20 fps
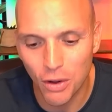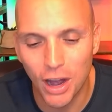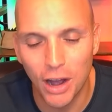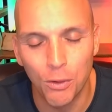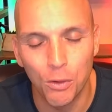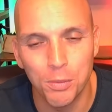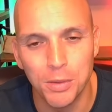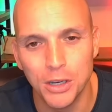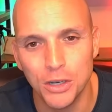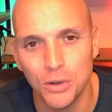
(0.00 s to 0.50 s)

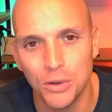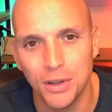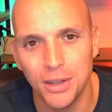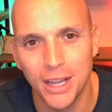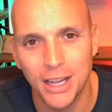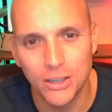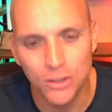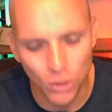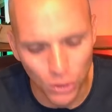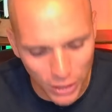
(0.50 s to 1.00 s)
will be doing
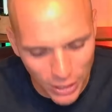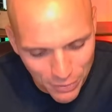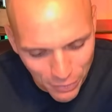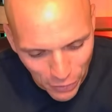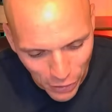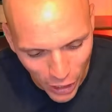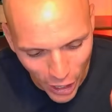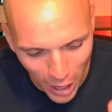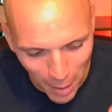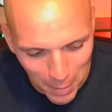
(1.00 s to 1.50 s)
that. So leave your
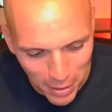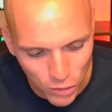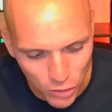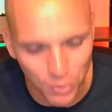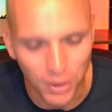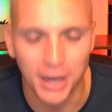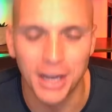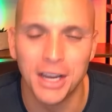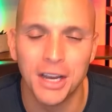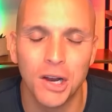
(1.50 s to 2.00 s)
comments
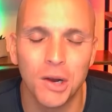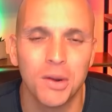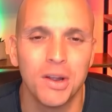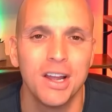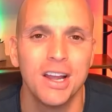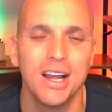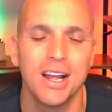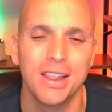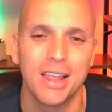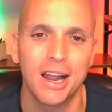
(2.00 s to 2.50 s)
right here.
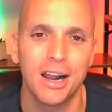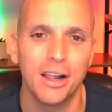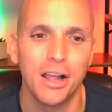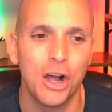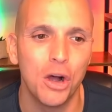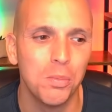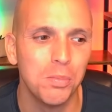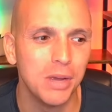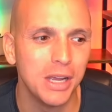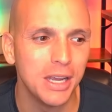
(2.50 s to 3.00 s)
That'll
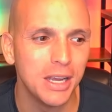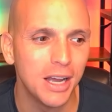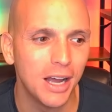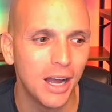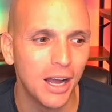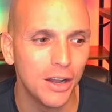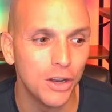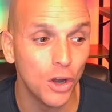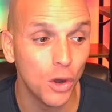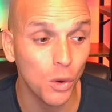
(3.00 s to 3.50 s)
help me
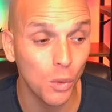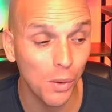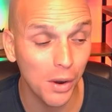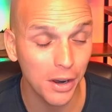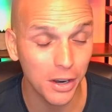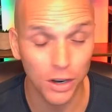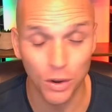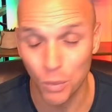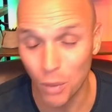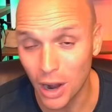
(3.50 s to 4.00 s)
know where
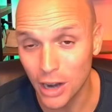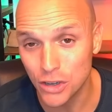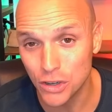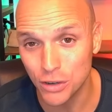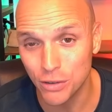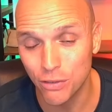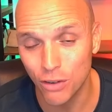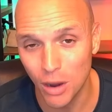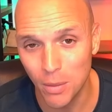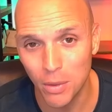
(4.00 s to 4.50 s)
you're watching
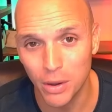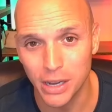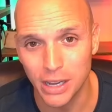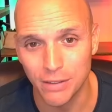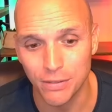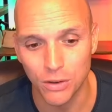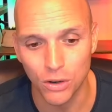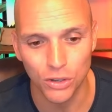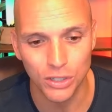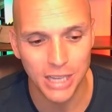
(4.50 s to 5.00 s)
from. I'll
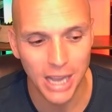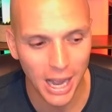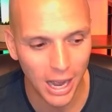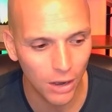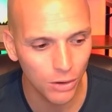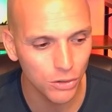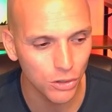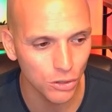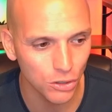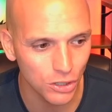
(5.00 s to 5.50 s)
give your
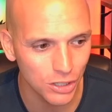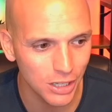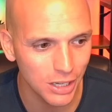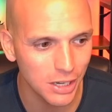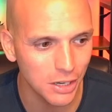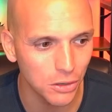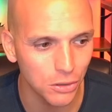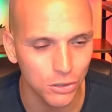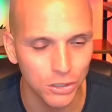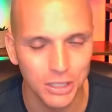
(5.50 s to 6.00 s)
town, your
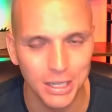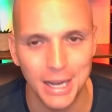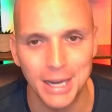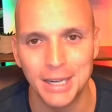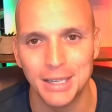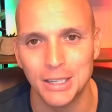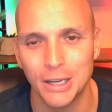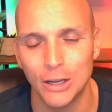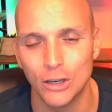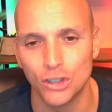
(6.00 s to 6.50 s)
city, your state
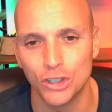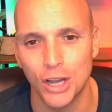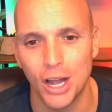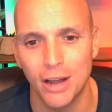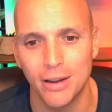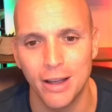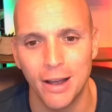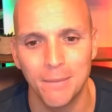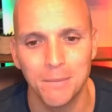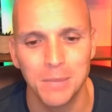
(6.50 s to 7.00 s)
a
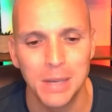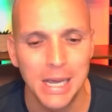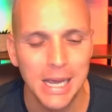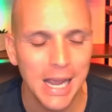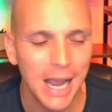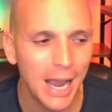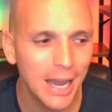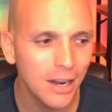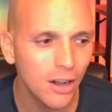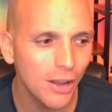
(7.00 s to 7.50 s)
shout out,
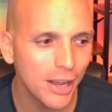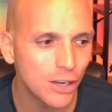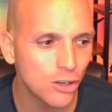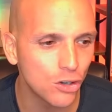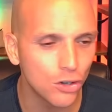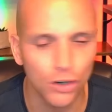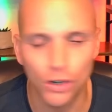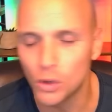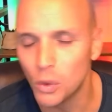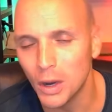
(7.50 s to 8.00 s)
and I'll answer
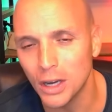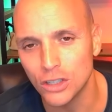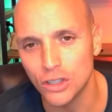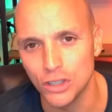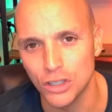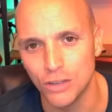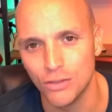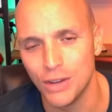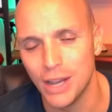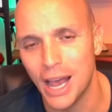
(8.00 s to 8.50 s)
your
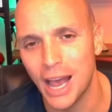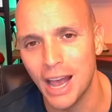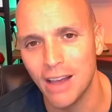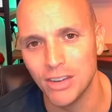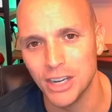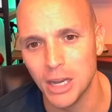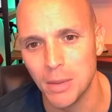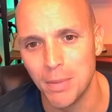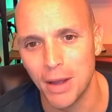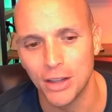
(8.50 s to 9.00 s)
questions if you have
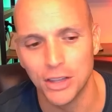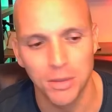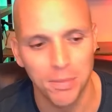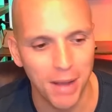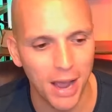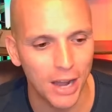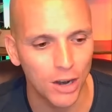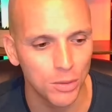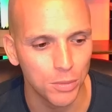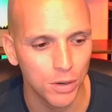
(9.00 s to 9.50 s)
any about the
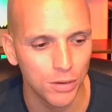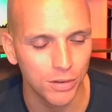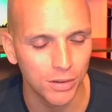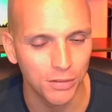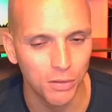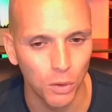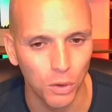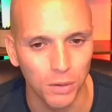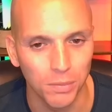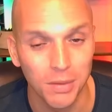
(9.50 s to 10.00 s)
pattern moving
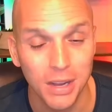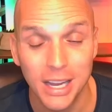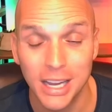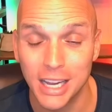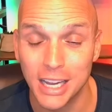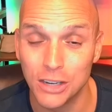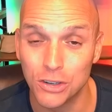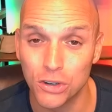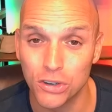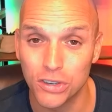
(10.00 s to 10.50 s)
forward.
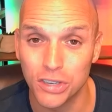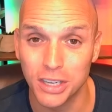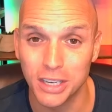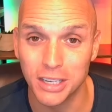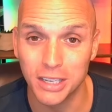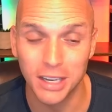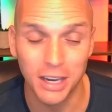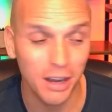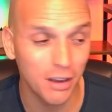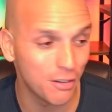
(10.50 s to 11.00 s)
Interesting
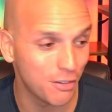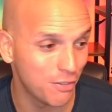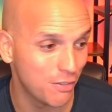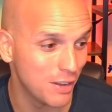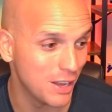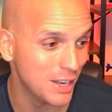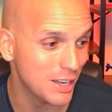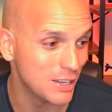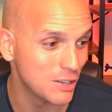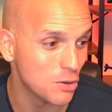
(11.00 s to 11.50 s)
enough,
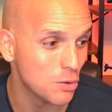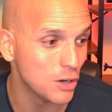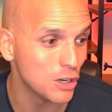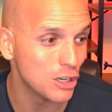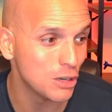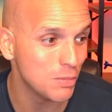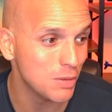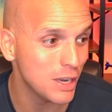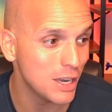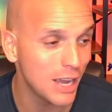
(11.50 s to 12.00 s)
it is going
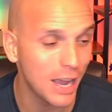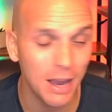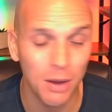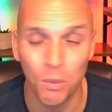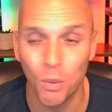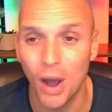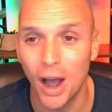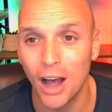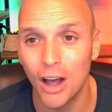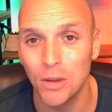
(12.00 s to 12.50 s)
to be a
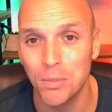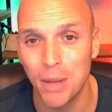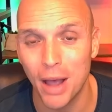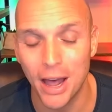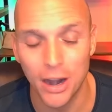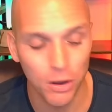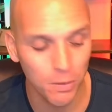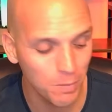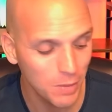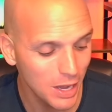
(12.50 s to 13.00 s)
wild
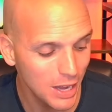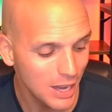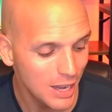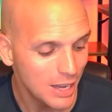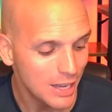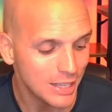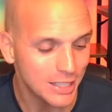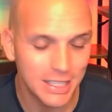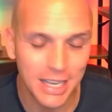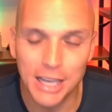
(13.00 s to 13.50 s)
pattern.
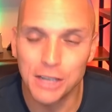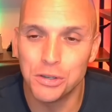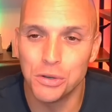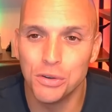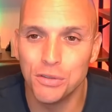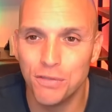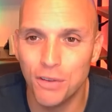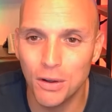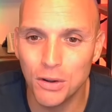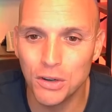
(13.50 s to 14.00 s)
Stay
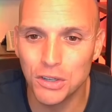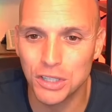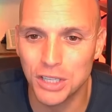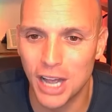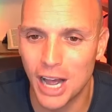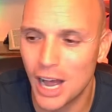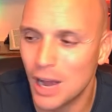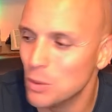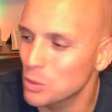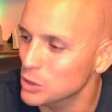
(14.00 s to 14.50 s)
tuned, folks.
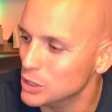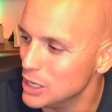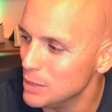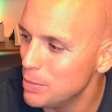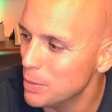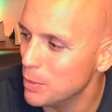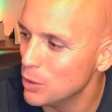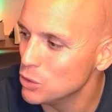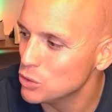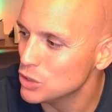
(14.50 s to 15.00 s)
I will keep
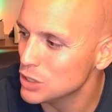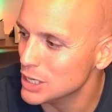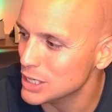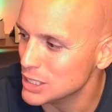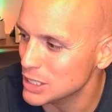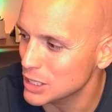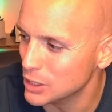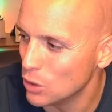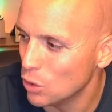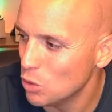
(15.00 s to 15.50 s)
you posted
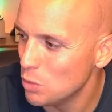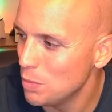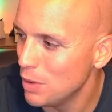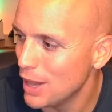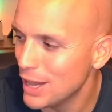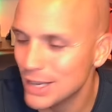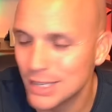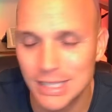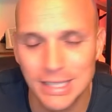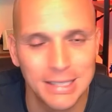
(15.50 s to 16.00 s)
as the cold
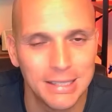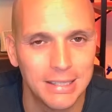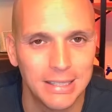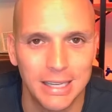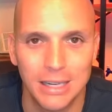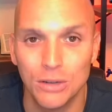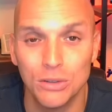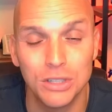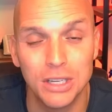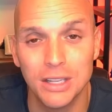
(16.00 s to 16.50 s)
blast
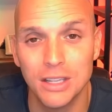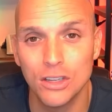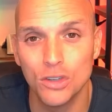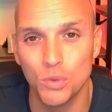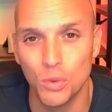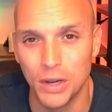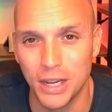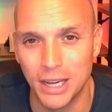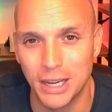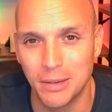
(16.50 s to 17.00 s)
settles in this
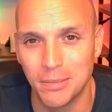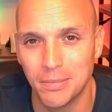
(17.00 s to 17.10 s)
week.